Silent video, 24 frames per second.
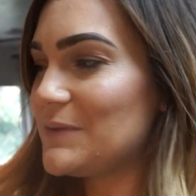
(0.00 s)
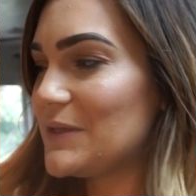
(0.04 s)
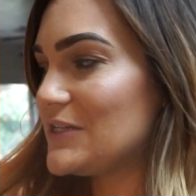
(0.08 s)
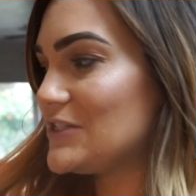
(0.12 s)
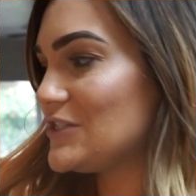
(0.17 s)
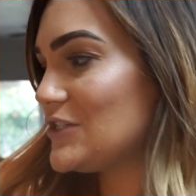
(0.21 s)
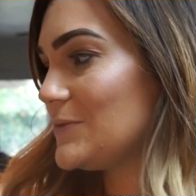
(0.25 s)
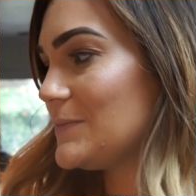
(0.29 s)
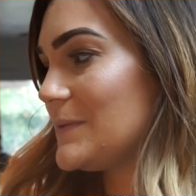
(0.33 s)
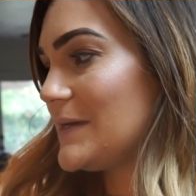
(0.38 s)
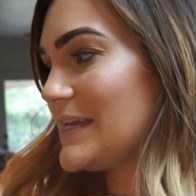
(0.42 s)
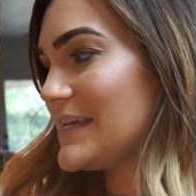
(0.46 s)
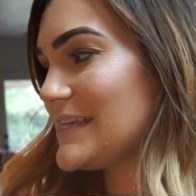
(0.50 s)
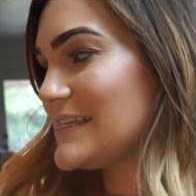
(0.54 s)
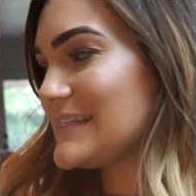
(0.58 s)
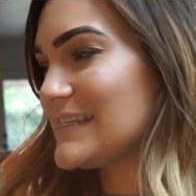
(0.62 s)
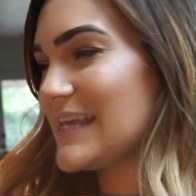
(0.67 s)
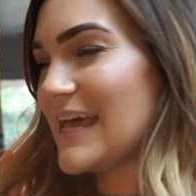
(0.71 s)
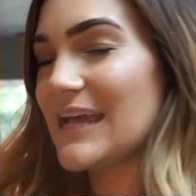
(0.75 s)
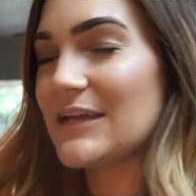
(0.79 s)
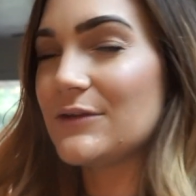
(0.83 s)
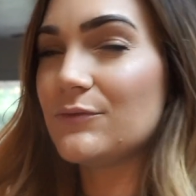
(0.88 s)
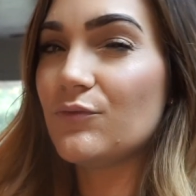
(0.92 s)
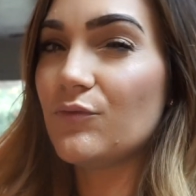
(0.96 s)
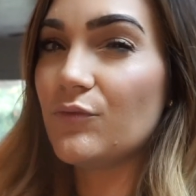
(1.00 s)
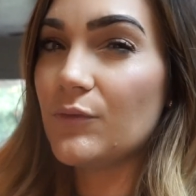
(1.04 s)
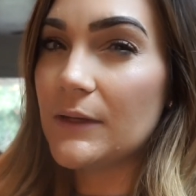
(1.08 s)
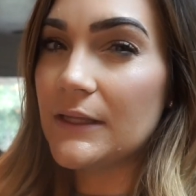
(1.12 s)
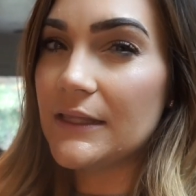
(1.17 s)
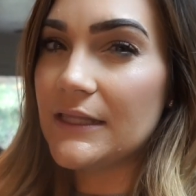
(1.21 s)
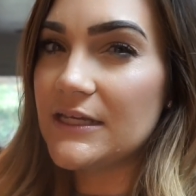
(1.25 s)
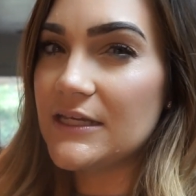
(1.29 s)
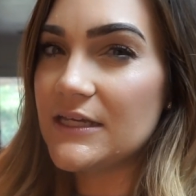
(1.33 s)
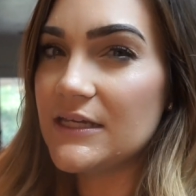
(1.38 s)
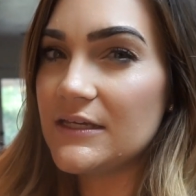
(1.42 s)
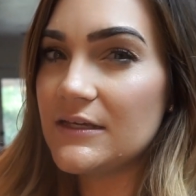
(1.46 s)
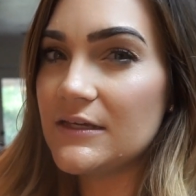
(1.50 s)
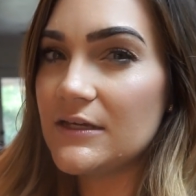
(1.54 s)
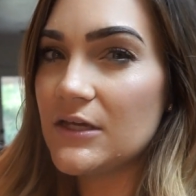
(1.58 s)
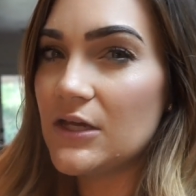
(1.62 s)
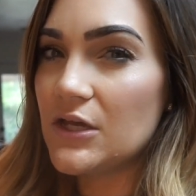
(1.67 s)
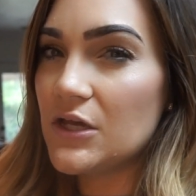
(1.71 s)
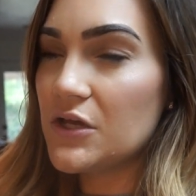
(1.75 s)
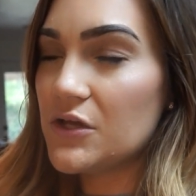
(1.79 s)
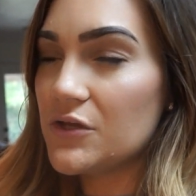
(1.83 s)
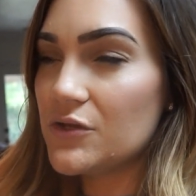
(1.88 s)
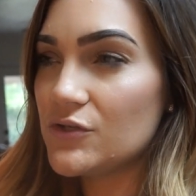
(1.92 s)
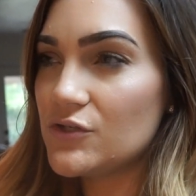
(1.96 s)
blender because I really
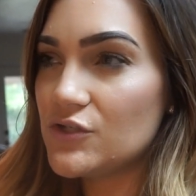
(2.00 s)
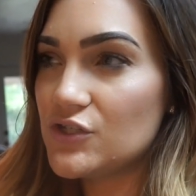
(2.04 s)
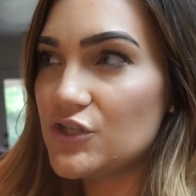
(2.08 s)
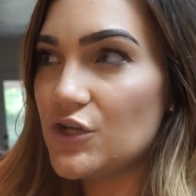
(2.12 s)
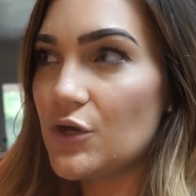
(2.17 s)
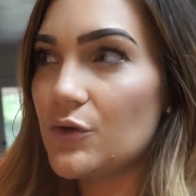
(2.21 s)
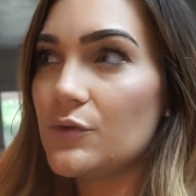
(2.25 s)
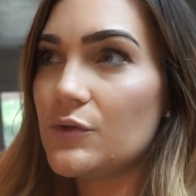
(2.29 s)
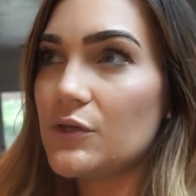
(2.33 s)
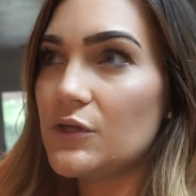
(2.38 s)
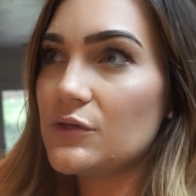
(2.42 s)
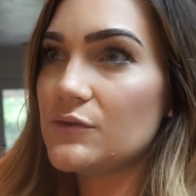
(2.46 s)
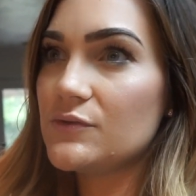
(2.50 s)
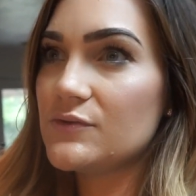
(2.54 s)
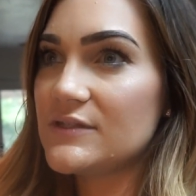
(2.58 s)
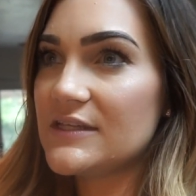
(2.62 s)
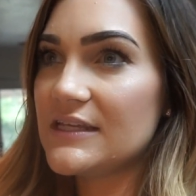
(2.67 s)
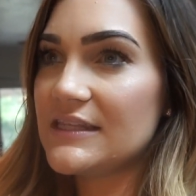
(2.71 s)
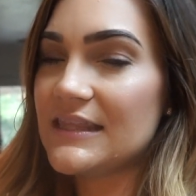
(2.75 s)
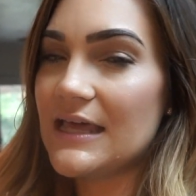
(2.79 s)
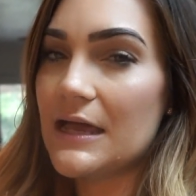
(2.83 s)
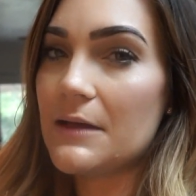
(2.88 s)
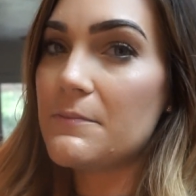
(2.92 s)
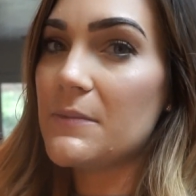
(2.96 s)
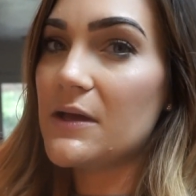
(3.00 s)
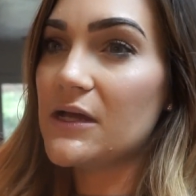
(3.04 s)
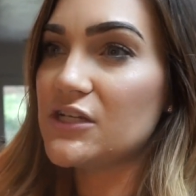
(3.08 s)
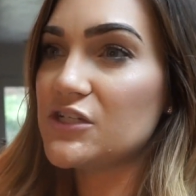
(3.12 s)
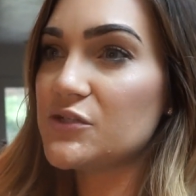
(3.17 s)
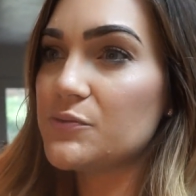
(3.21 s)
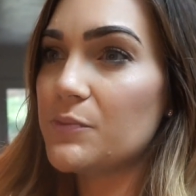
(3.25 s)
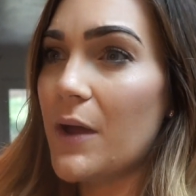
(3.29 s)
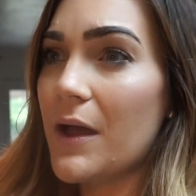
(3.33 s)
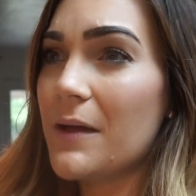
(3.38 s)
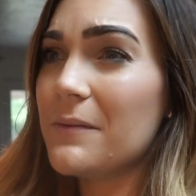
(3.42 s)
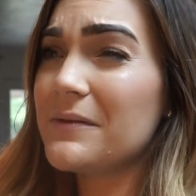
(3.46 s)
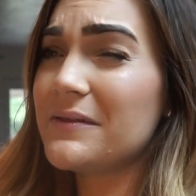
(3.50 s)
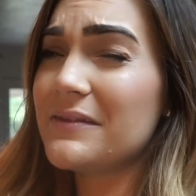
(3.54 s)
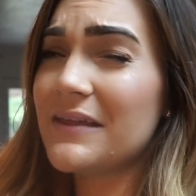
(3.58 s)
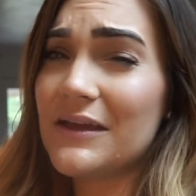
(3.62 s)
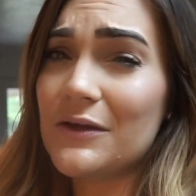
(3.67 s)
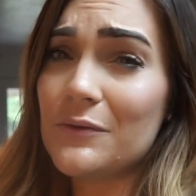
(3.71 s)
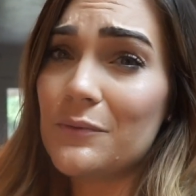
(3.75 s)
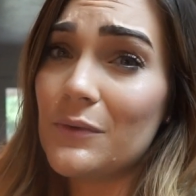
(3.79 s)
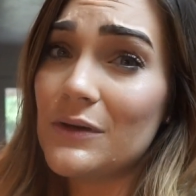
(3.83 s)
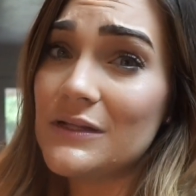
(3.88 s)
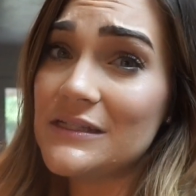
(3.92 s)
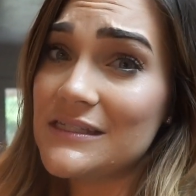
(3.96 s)
don't use it that much. Probably
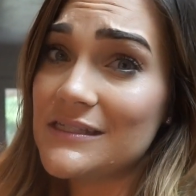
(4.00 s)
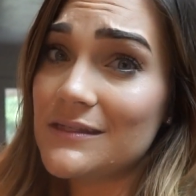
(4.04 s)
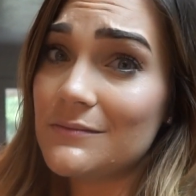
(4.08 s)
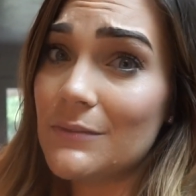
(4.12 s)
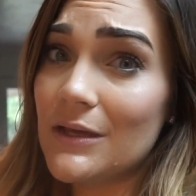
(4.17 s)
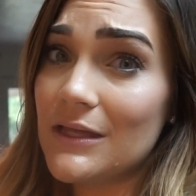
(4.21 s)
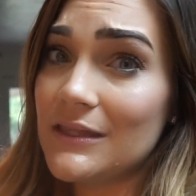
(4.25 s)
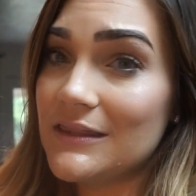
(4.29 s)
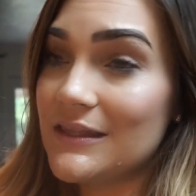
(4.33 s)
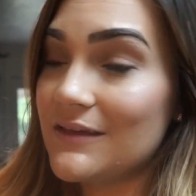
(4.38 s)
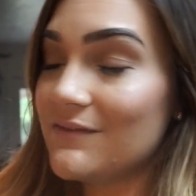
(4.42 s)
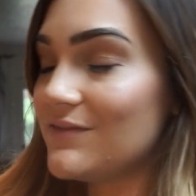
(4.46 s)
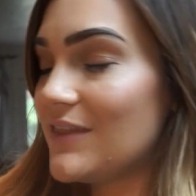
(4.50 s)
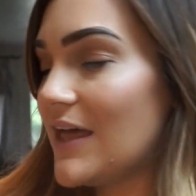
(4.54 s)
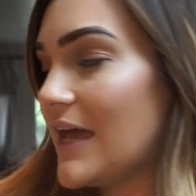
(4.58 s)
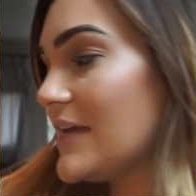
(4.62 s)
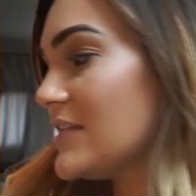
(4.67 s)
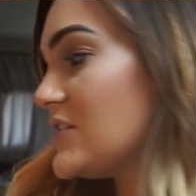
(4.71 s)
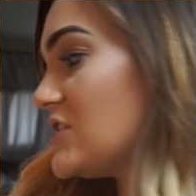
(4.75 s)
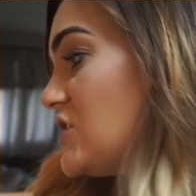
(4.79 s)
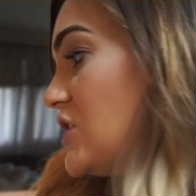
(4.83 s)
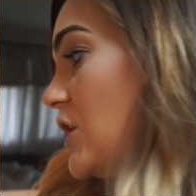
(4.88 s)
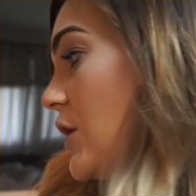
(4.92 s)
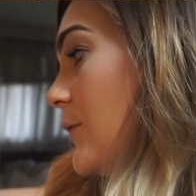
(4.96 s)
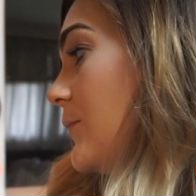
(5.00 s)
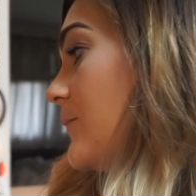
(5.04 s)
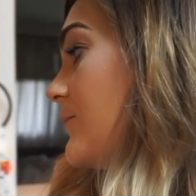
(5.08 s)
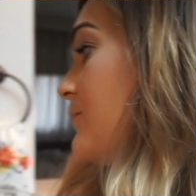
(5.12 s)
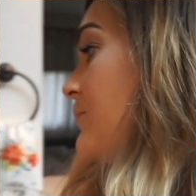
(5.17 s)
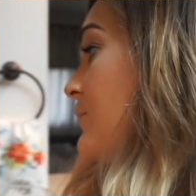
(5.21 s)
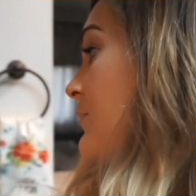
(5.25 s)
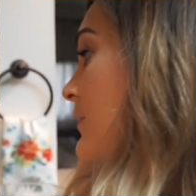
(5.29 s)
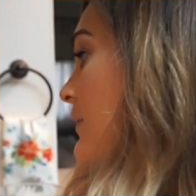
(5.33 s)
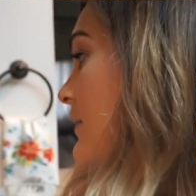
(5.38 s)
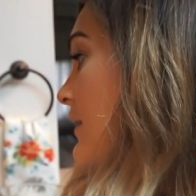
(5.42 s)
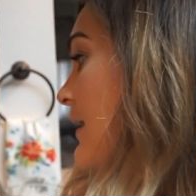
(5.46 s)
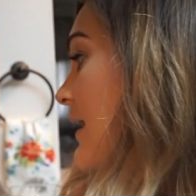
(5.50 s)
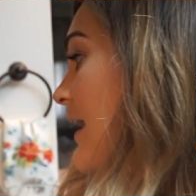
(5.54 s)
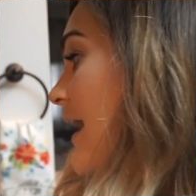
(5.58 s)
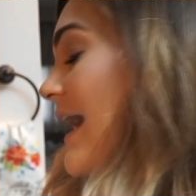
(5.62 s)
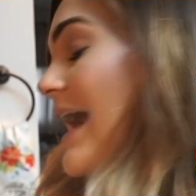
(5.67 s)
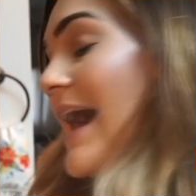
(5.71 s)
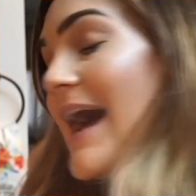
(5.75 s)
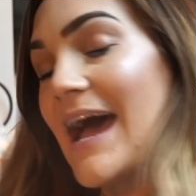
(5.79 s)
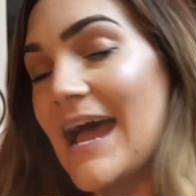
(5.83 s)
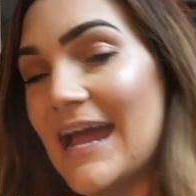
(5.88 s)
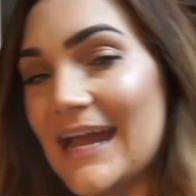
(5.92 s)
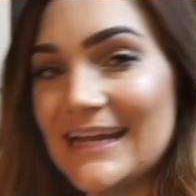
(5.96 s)
like once a month if that. So
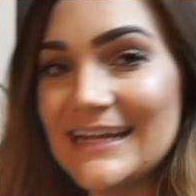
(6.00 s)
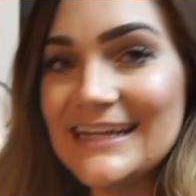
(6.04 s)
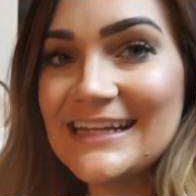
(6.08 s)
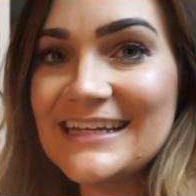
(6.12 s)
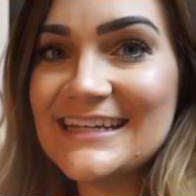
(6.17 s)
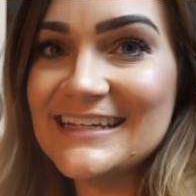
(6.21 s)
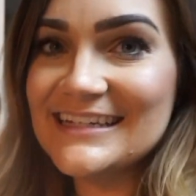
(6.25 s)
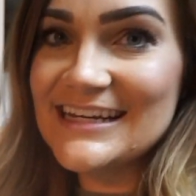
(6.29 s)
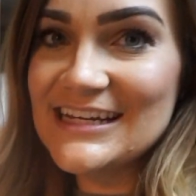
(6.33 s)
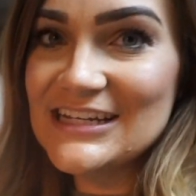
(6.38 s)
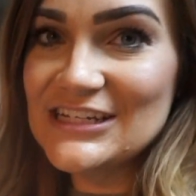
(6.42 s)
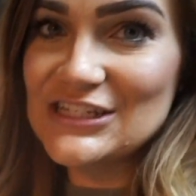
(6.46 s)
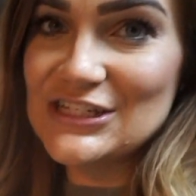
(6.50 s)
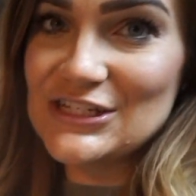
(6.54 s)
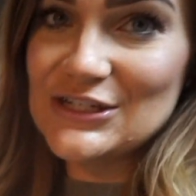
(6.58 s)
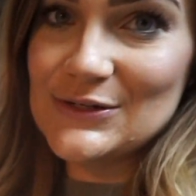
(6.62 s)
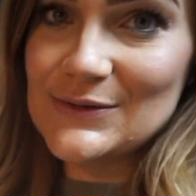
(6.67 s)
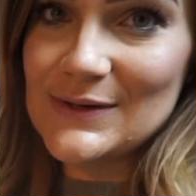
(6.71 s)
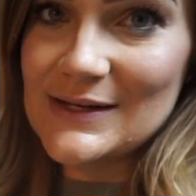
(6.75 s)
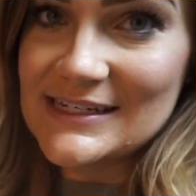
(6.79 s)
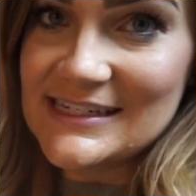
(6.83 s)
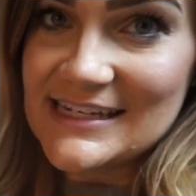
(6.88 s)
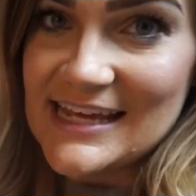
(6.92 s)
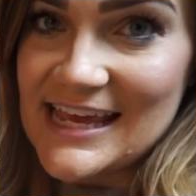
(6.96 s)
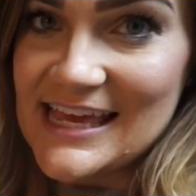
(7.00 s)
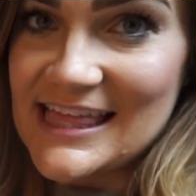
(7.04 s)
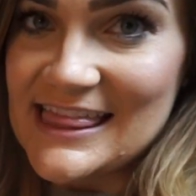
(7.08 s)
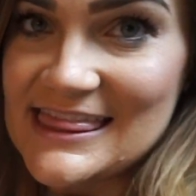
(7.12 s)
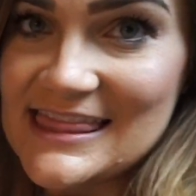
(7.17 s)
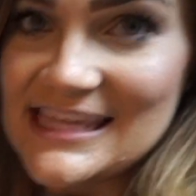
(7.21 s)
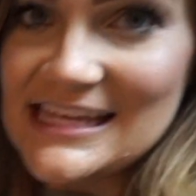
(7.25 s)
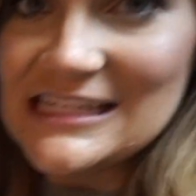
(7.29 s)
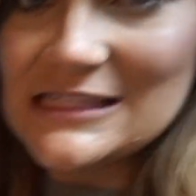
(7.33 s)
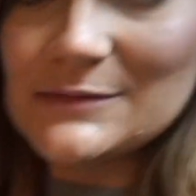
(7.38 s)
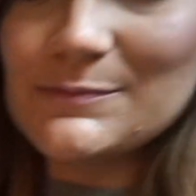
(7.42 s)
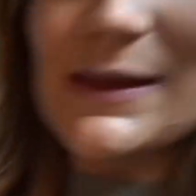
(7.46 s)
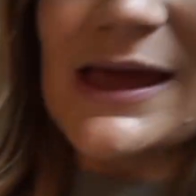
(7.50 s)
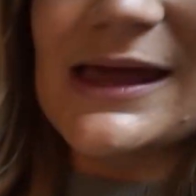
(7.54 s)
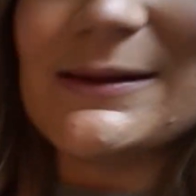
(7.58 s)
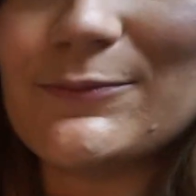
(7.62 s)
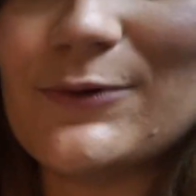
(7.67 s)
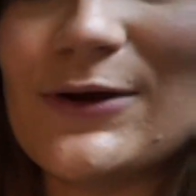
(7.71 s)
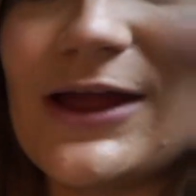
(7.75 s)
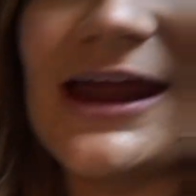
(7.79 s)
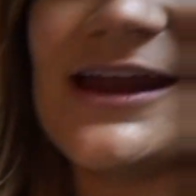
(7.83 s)
I need to take this bad boy